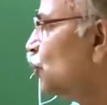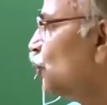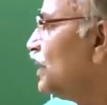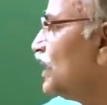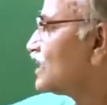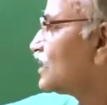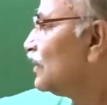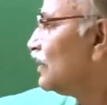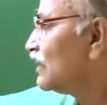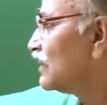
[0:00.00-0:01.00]
2 weeks
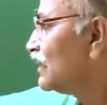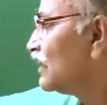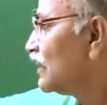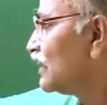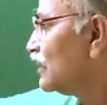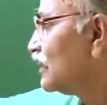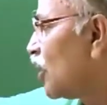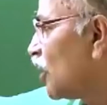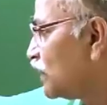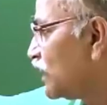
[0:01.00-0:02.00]
on
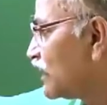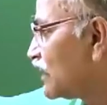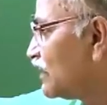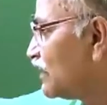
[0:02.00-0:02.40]
optics,